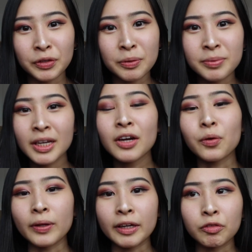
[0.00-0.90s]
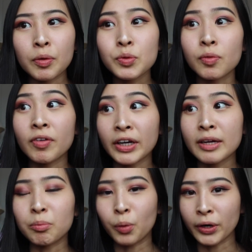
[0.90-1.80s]
rooms or like rooms with very
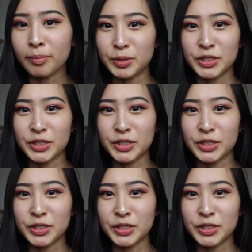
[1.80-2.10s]
important